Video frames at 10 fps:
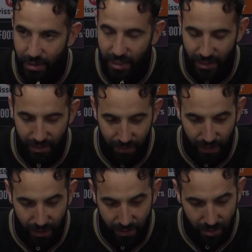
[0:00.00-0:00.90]
He can
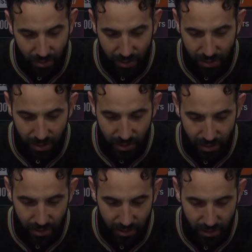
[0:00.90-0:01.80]
defend, so it's
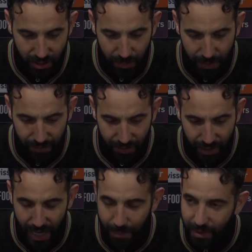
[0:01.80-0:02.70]
a perfect
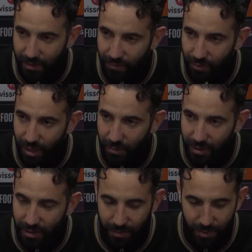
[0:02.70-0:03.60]
captain for our
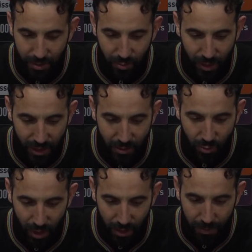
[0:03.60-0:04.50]
team, and we need to
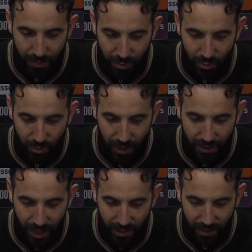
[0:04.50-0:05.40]
help him to win
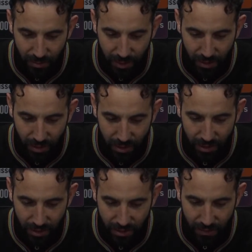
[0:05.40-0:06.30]
titles because he
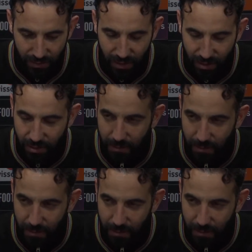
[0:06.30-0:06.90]
deserves a lot.